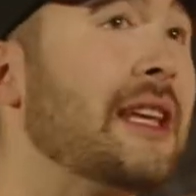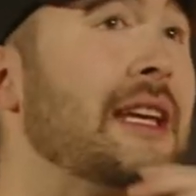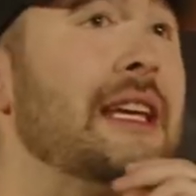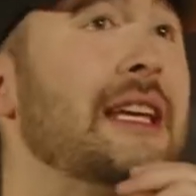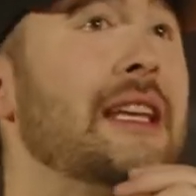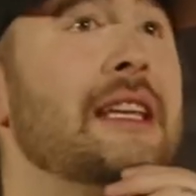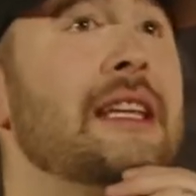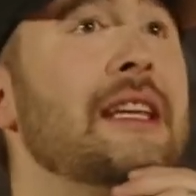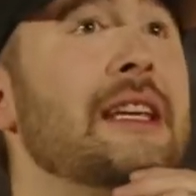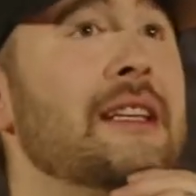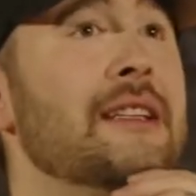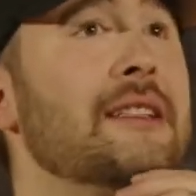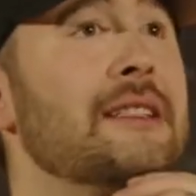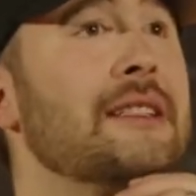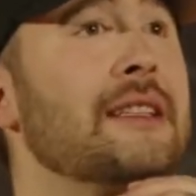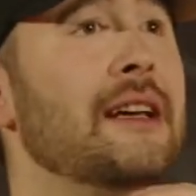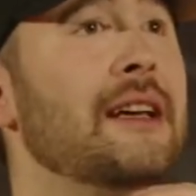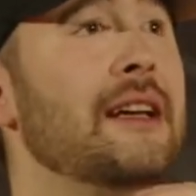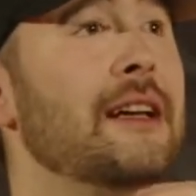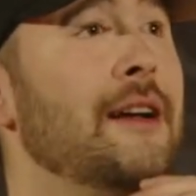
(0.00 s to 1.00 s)
he needs,
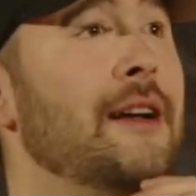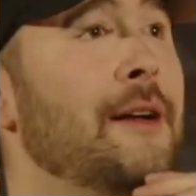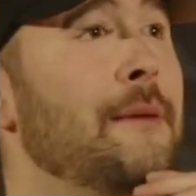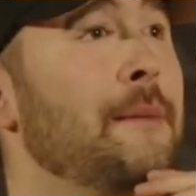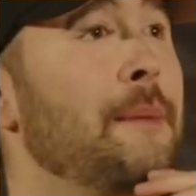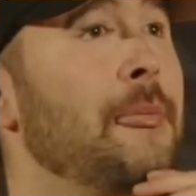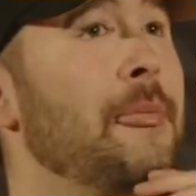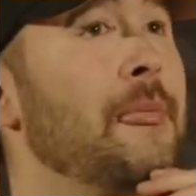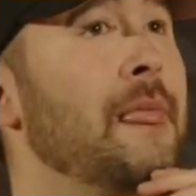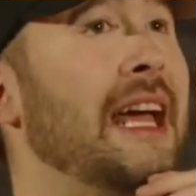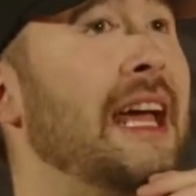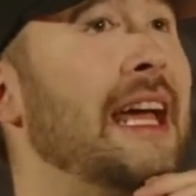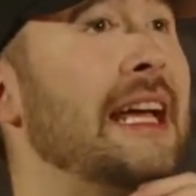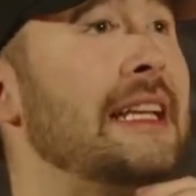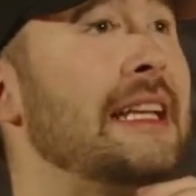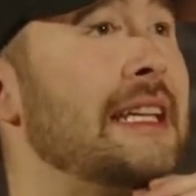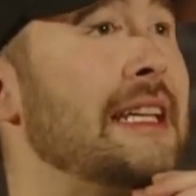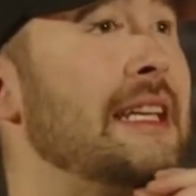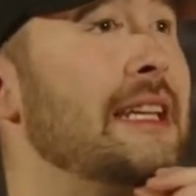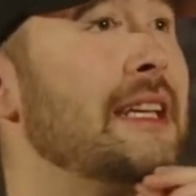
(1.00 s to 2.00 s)
and
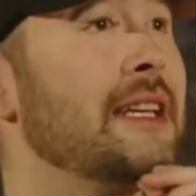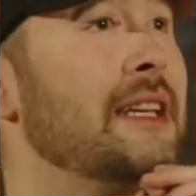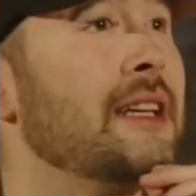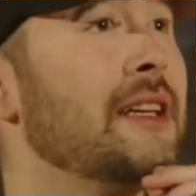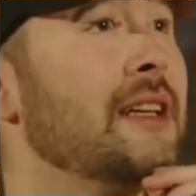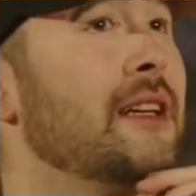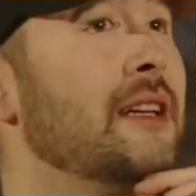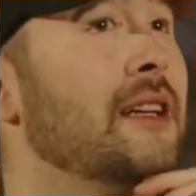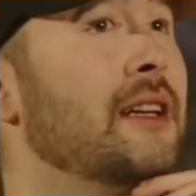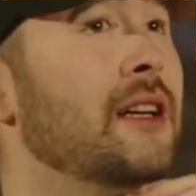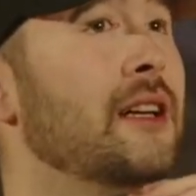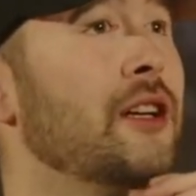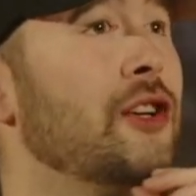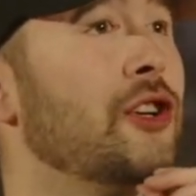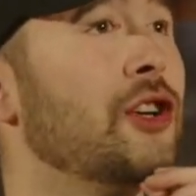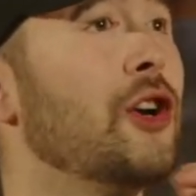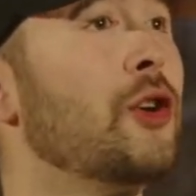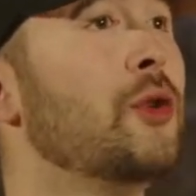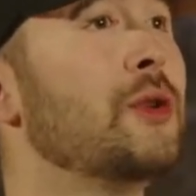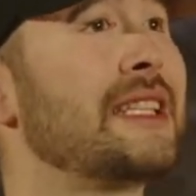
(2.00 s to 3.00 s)
he
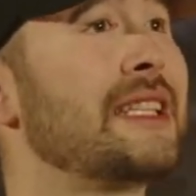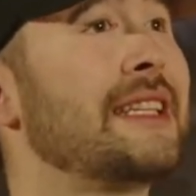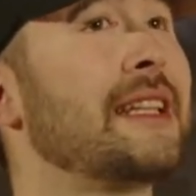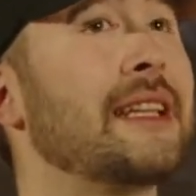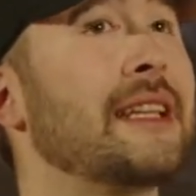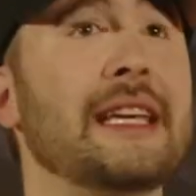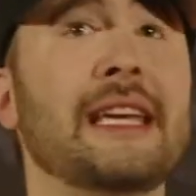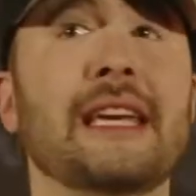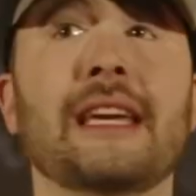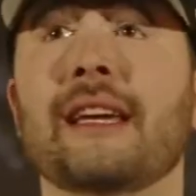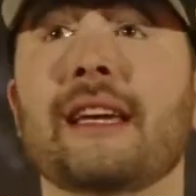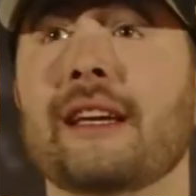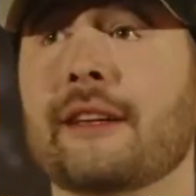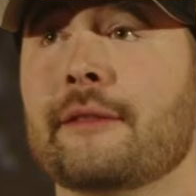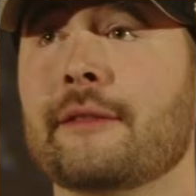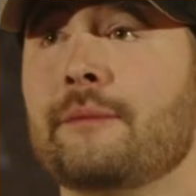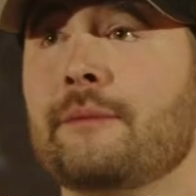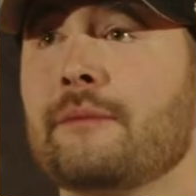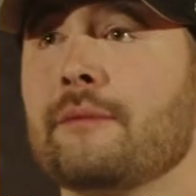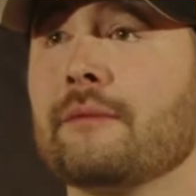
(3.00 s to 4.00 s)
goes to the king.
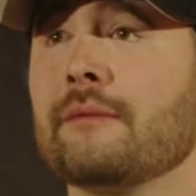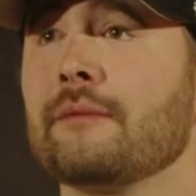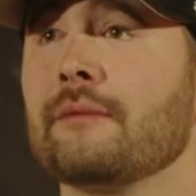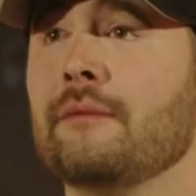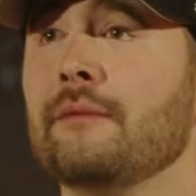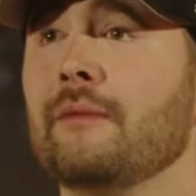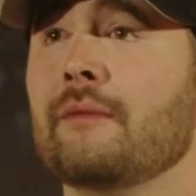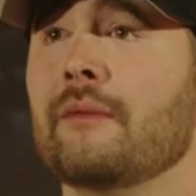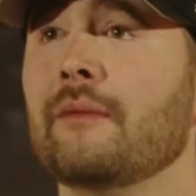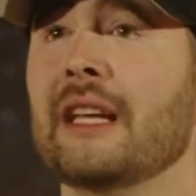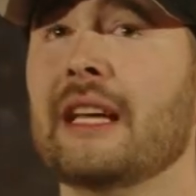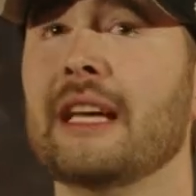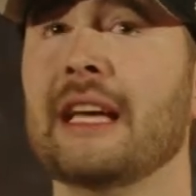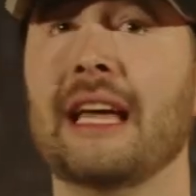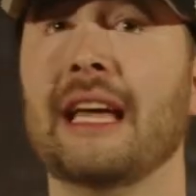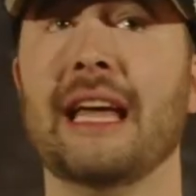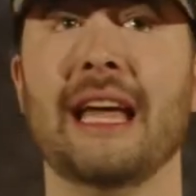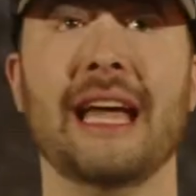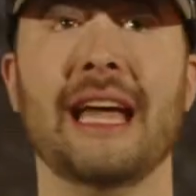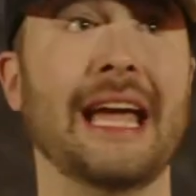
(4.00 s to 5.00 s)

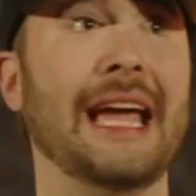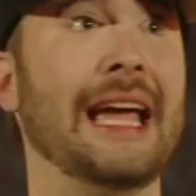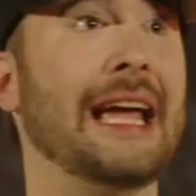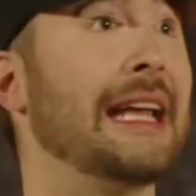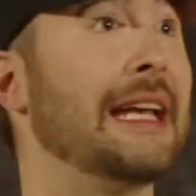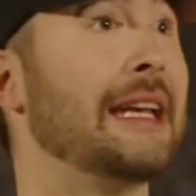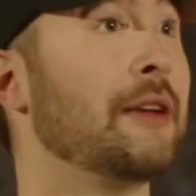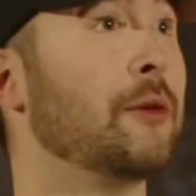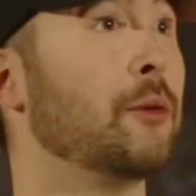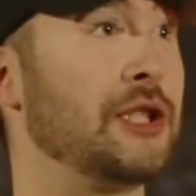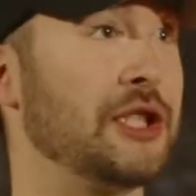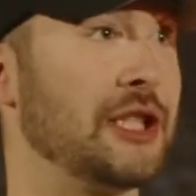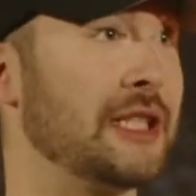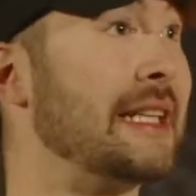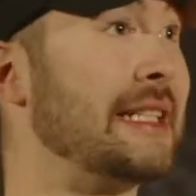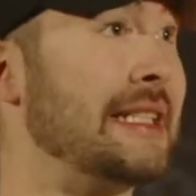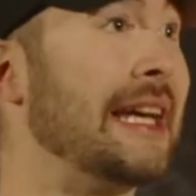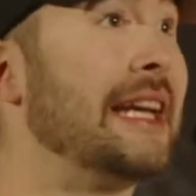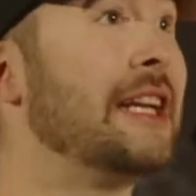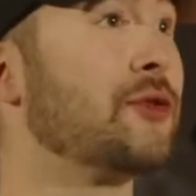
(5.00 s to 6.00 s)
And which is a
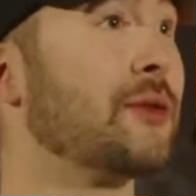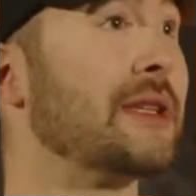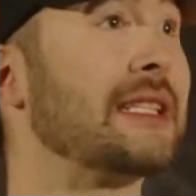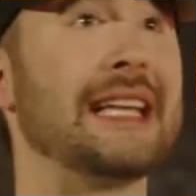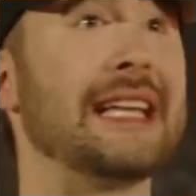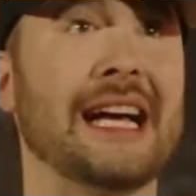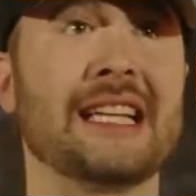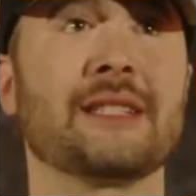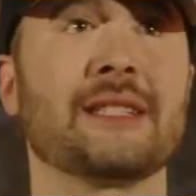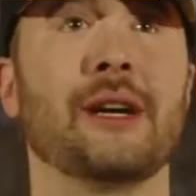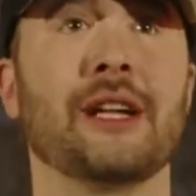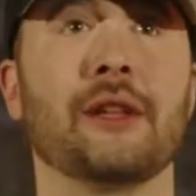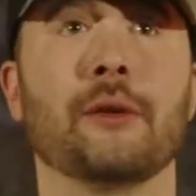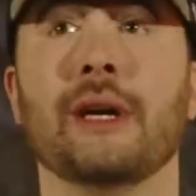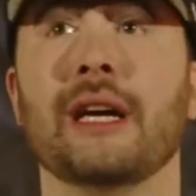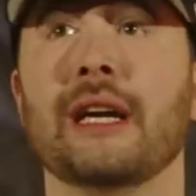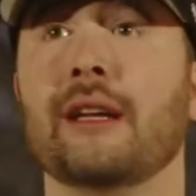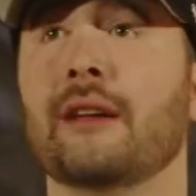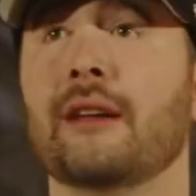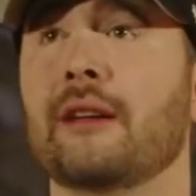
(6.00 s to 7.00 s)
dangerous task, by the way.
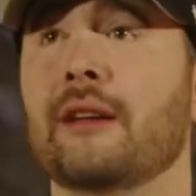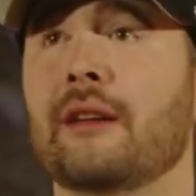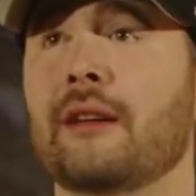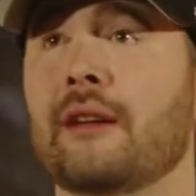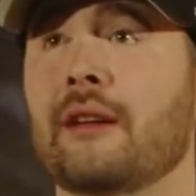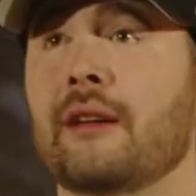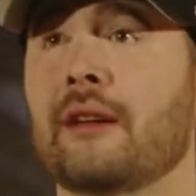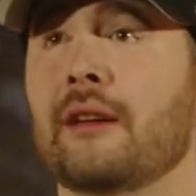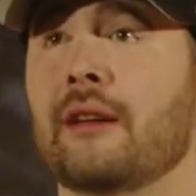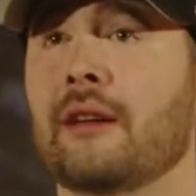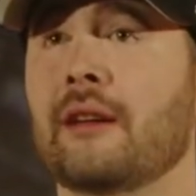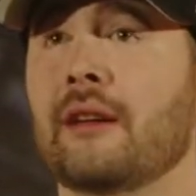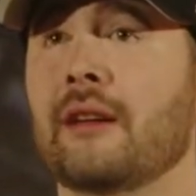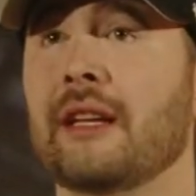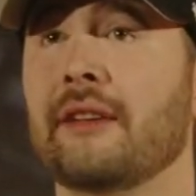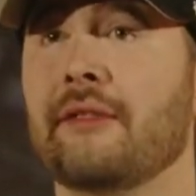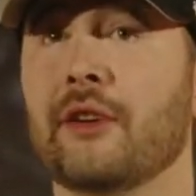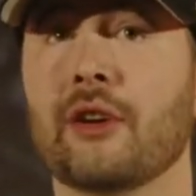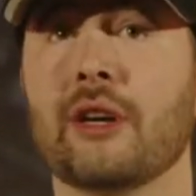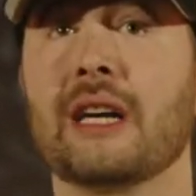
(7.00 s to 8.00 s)

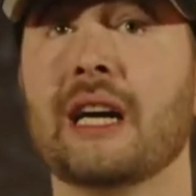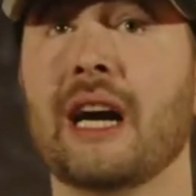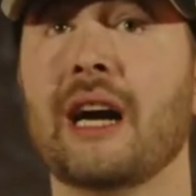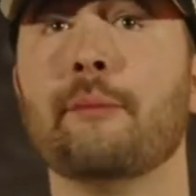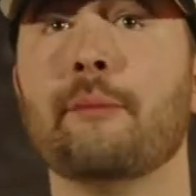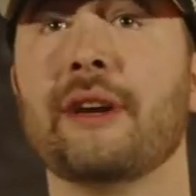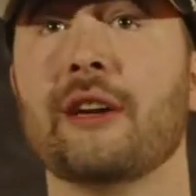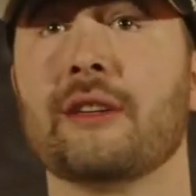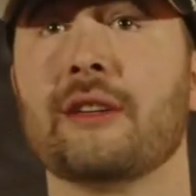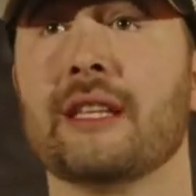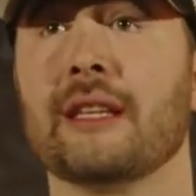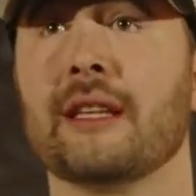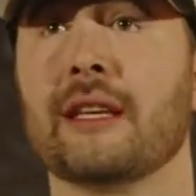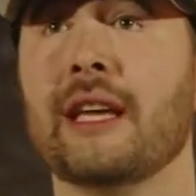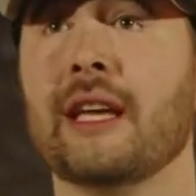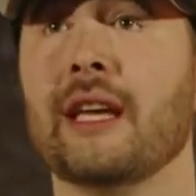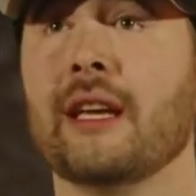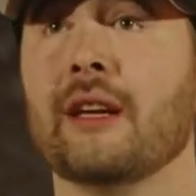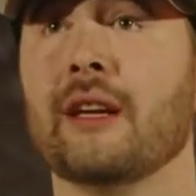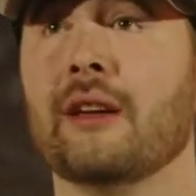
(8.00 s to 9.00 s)
If you're a cupbearer to the
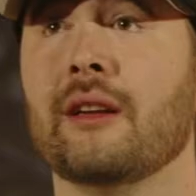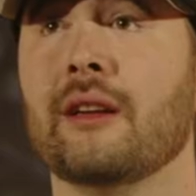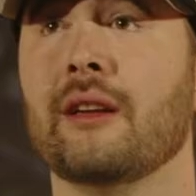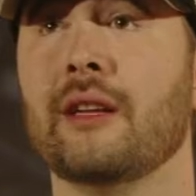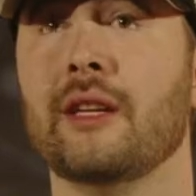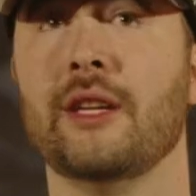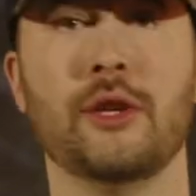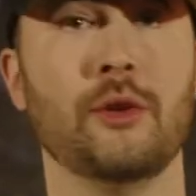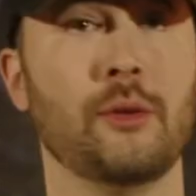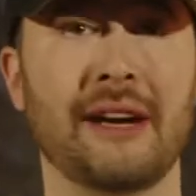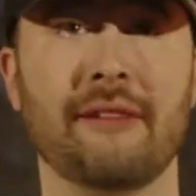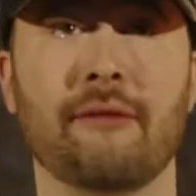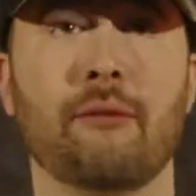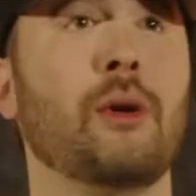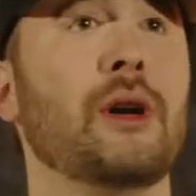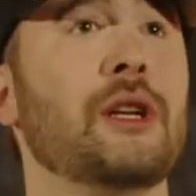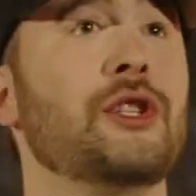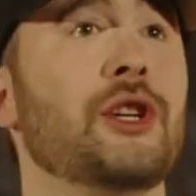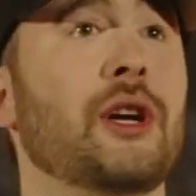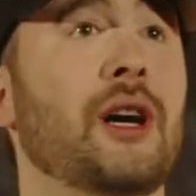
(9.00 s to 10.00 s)
king, you have
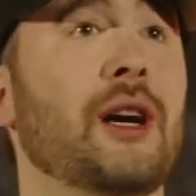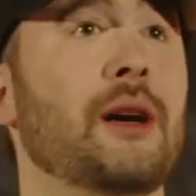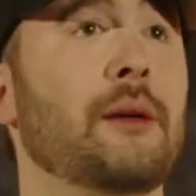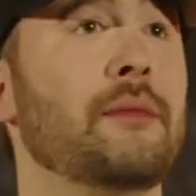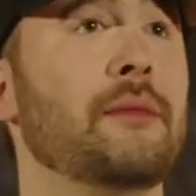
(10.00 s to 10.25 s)
one job: